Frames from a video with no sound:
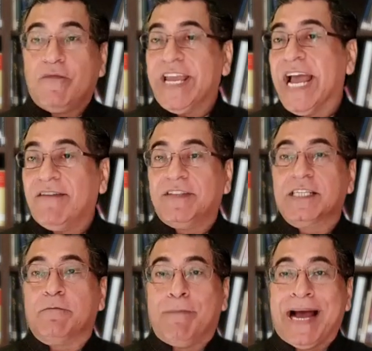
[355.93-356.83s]
we have
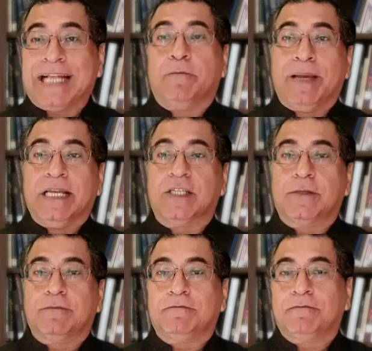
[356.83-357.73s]
this
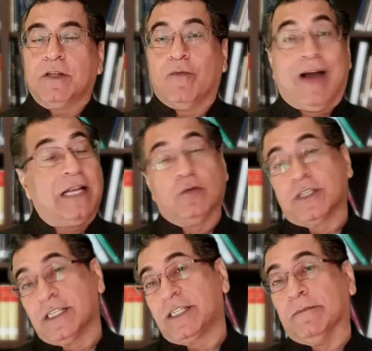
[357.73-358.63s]
math-based value
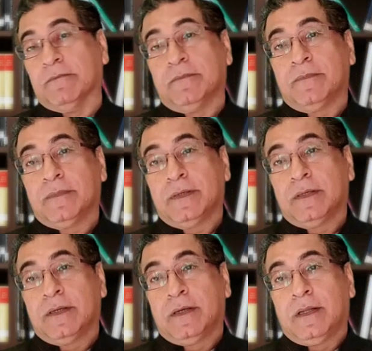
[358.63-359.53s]
system.
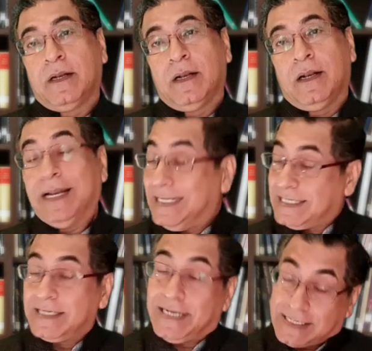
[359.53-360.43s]

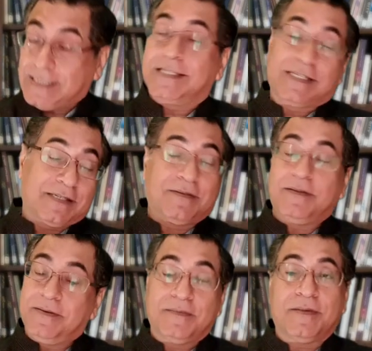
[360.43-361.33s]
Let us
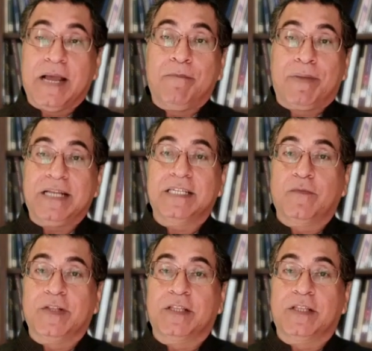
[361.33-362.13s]
embrace it